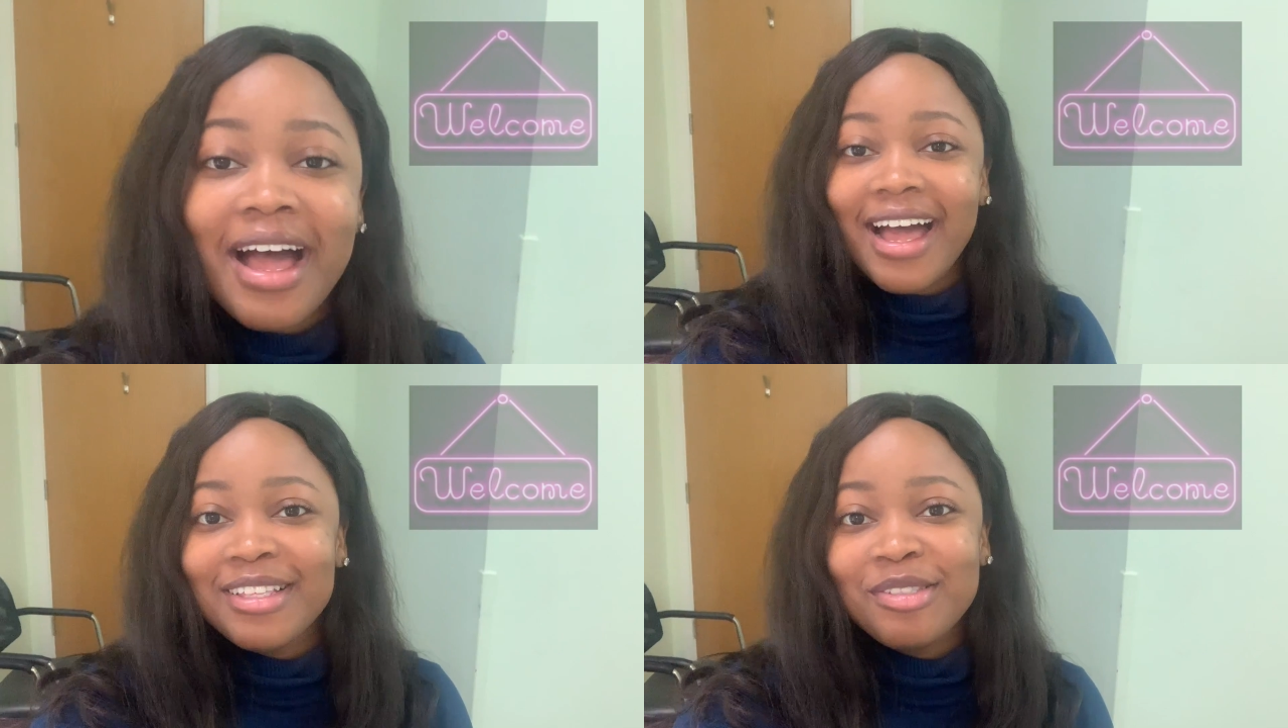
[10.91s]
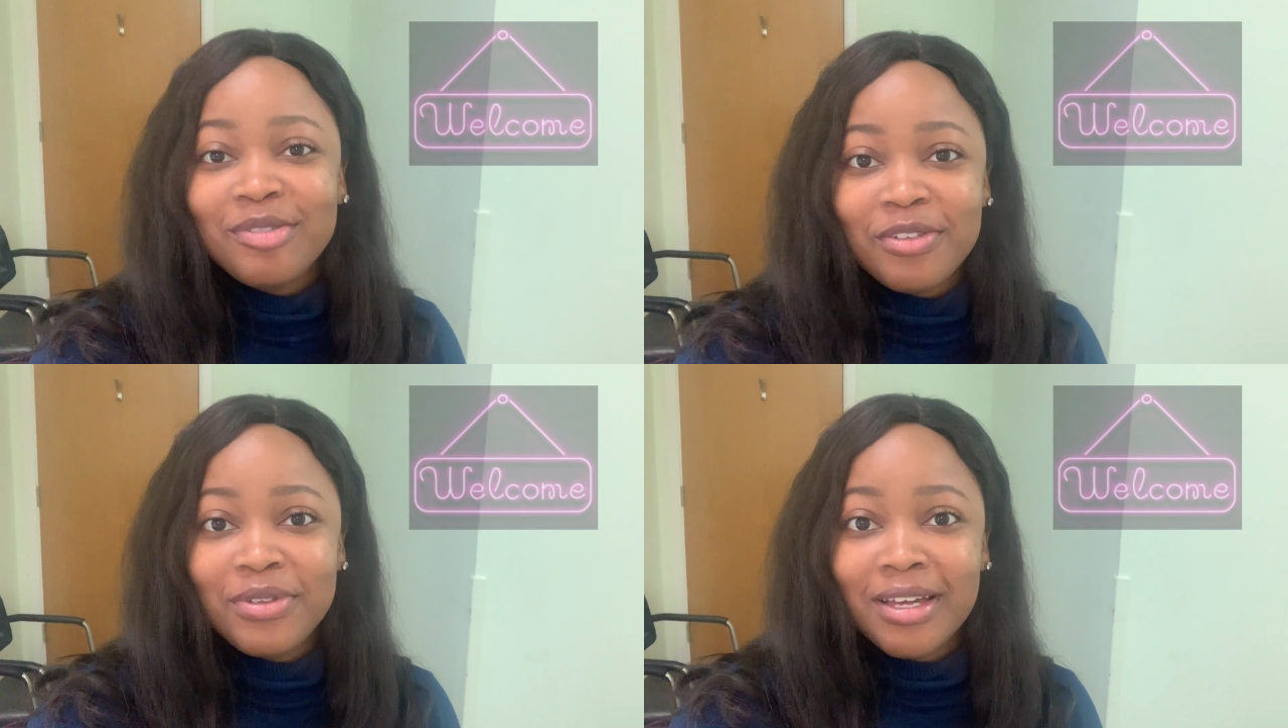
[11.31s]
And to
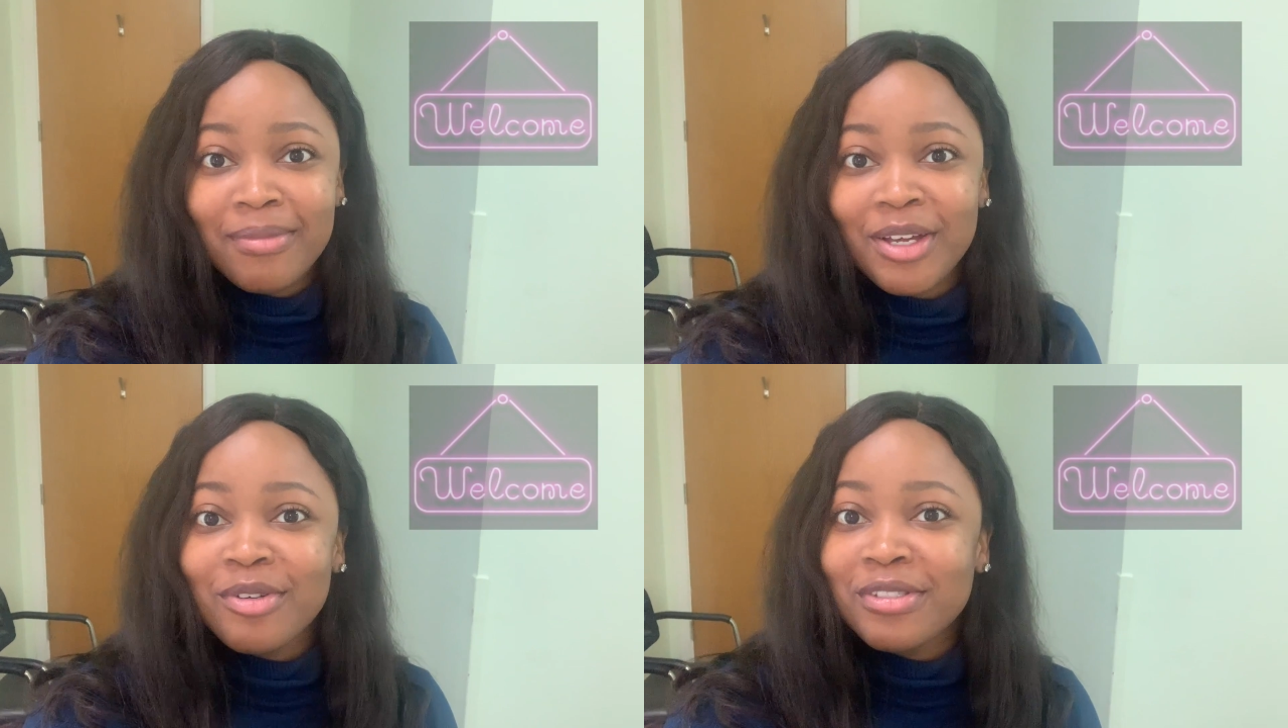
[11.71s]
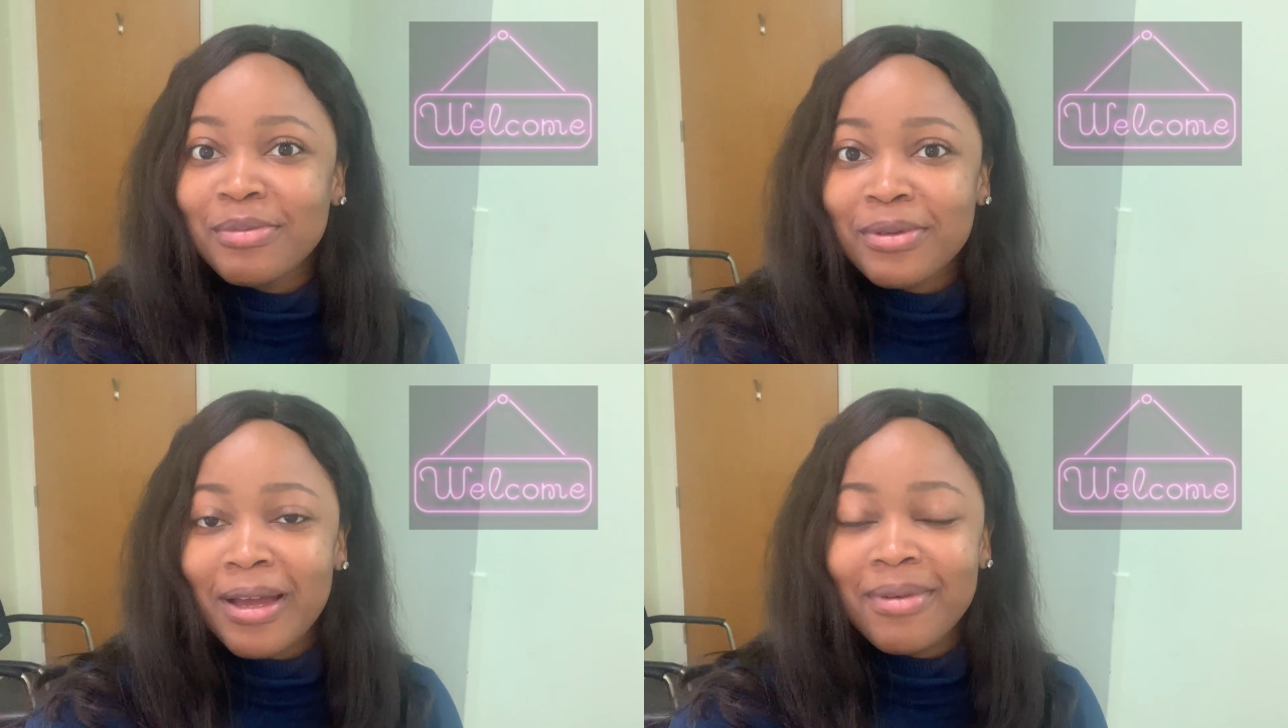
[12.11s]
those of you that are my old
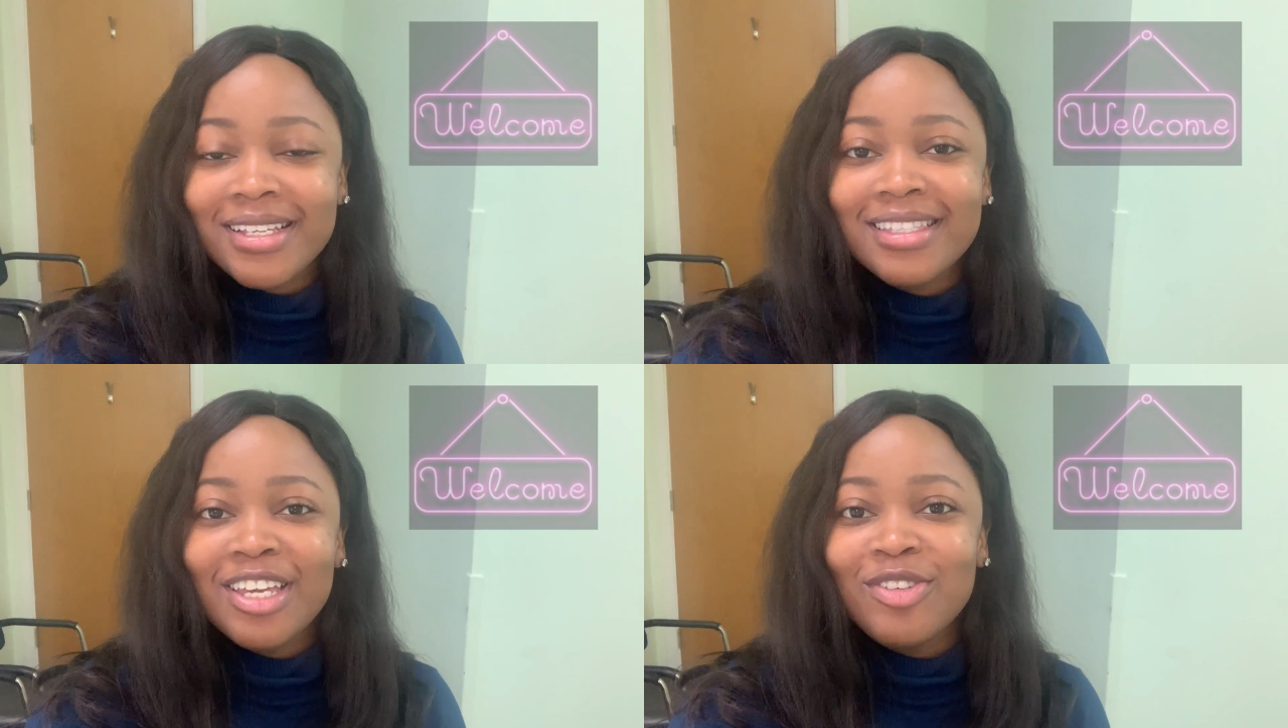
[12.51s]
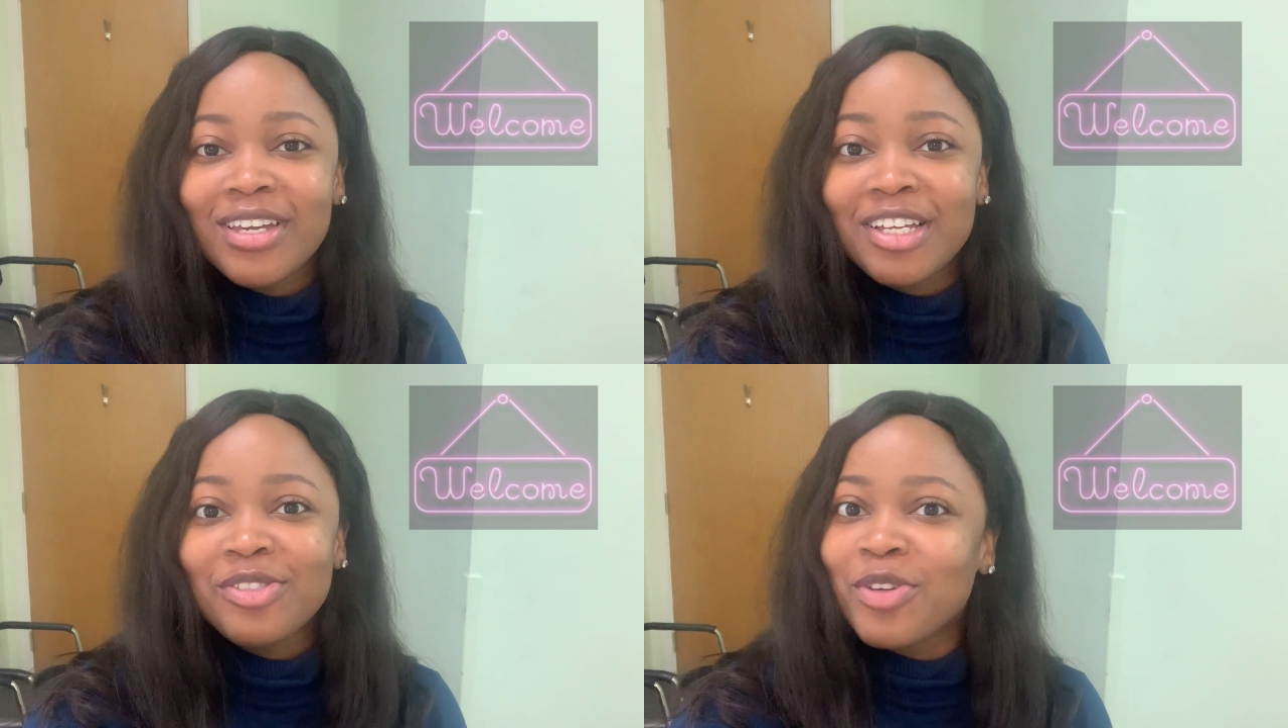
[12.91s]
subscribers, thank you
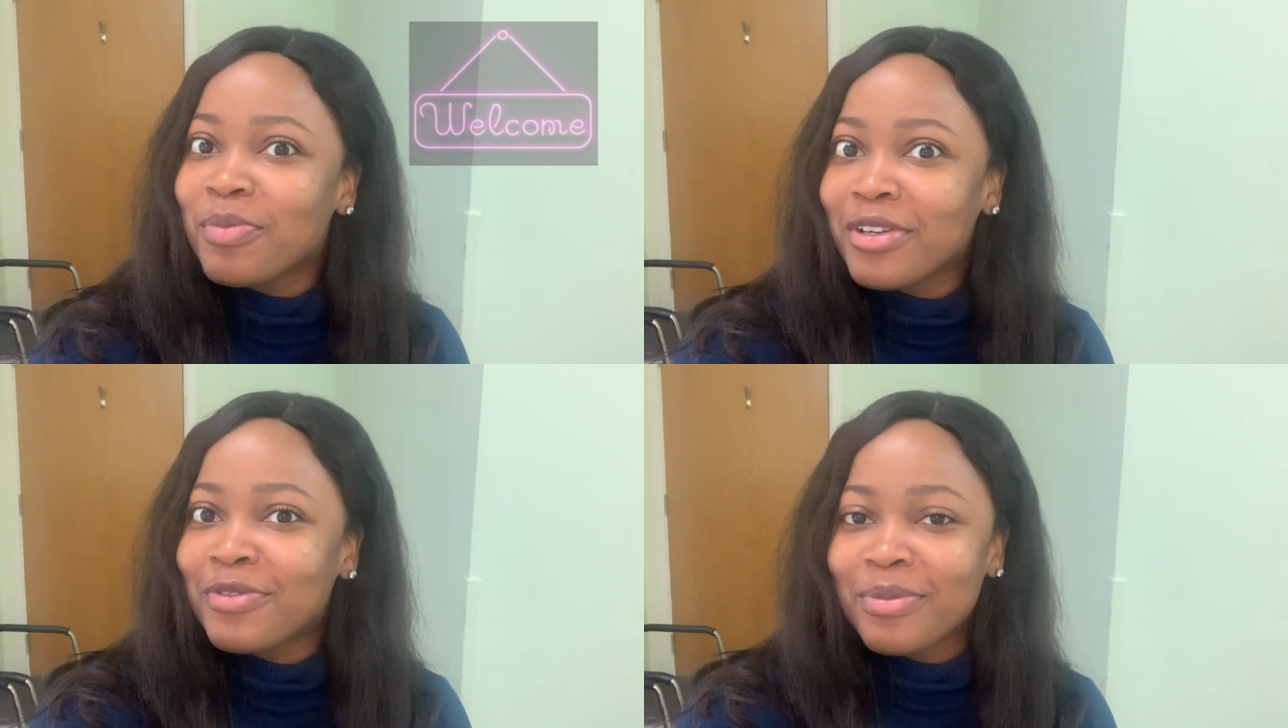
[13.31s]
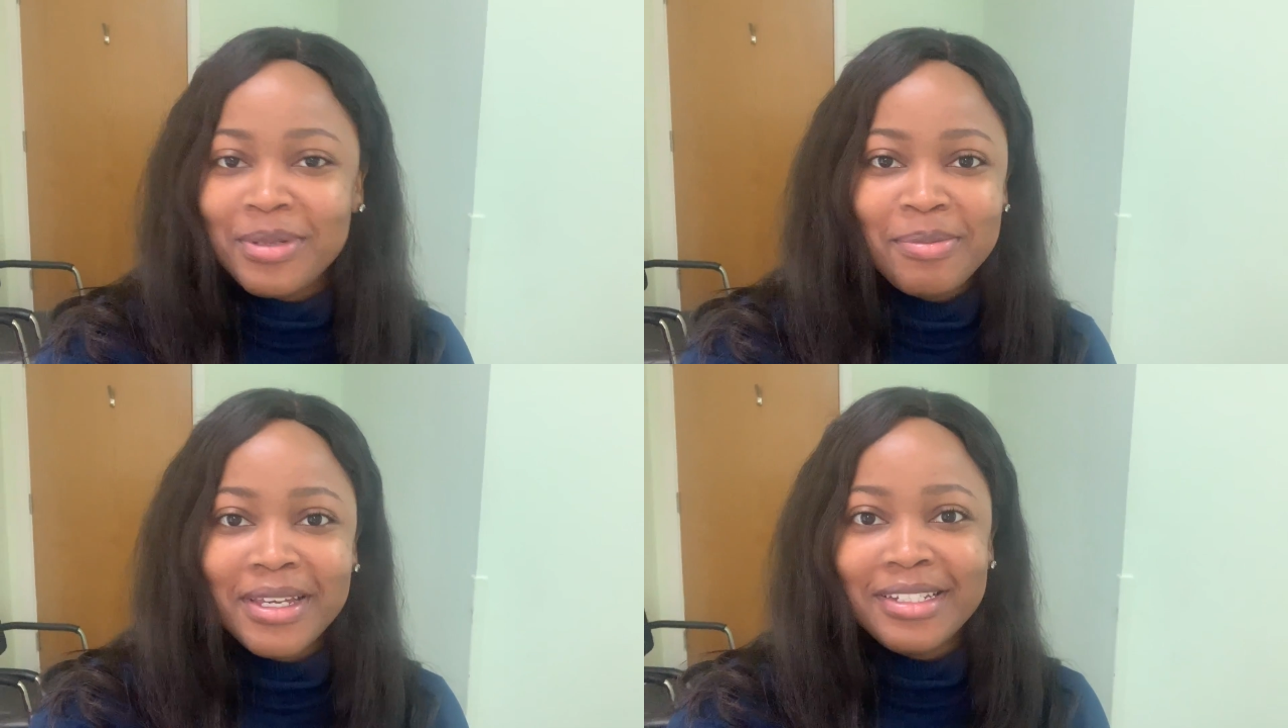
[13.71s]
guys so much for
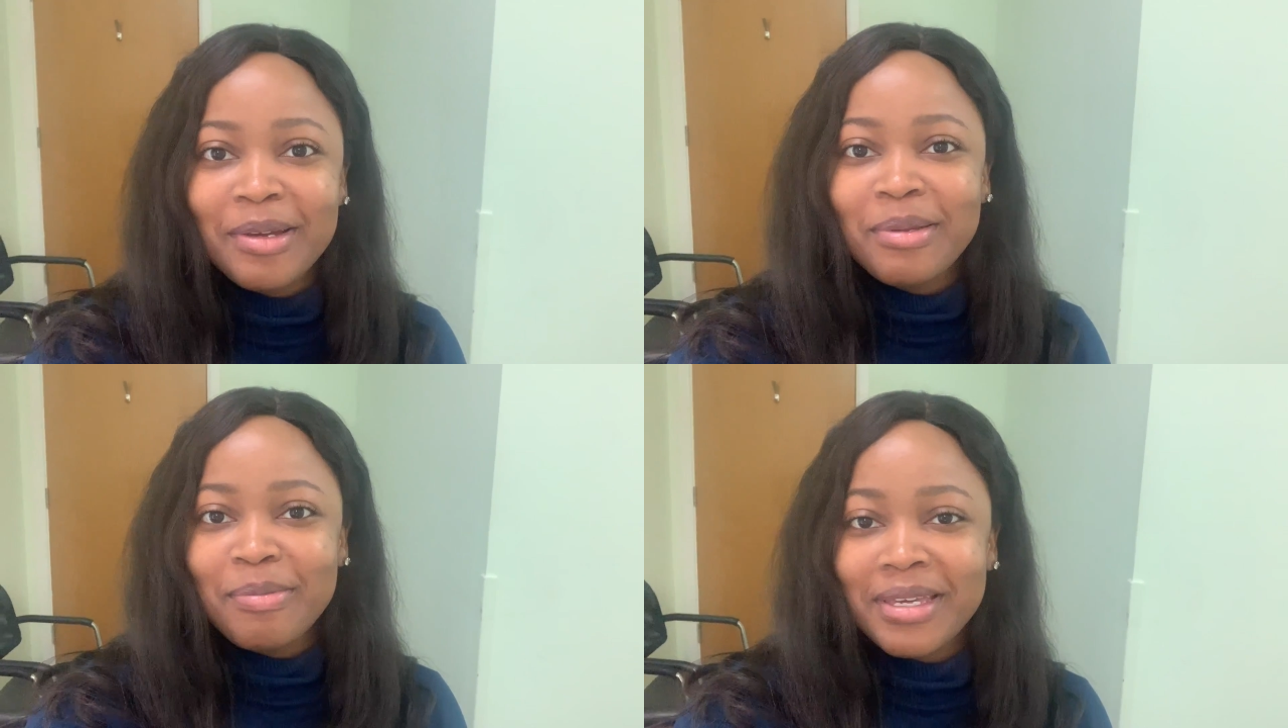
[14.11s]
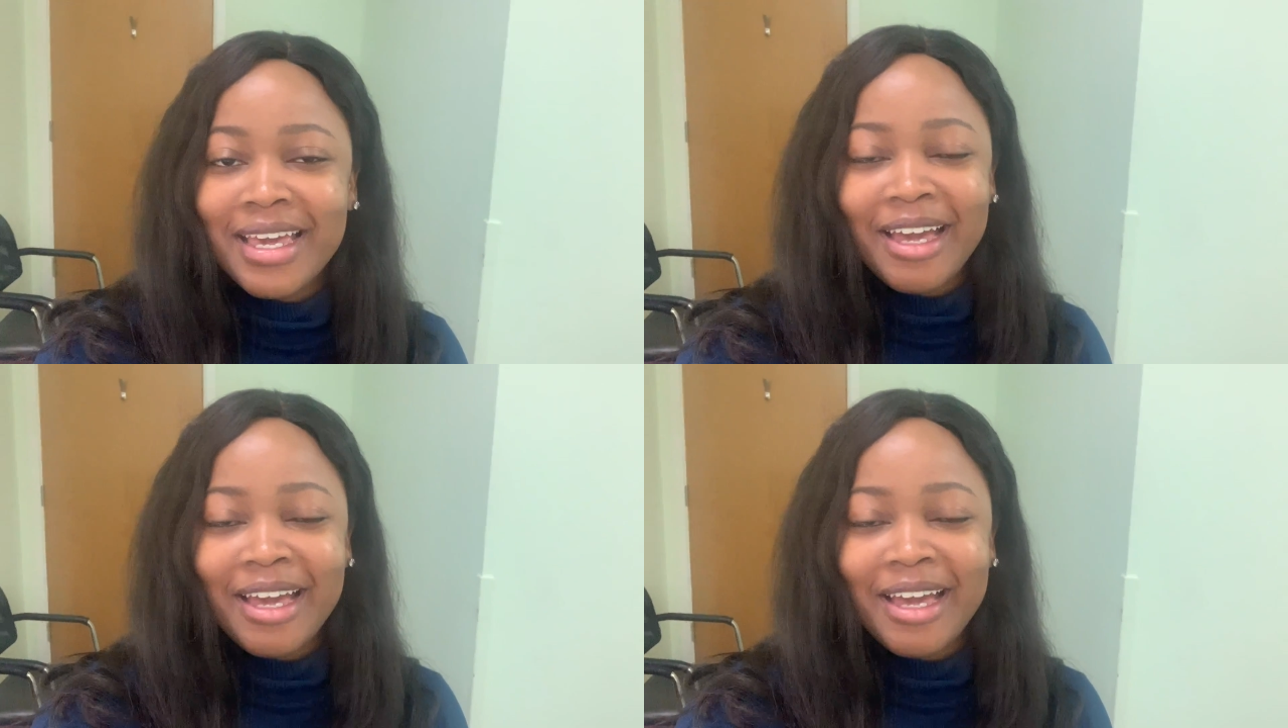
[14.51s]
being patient with me.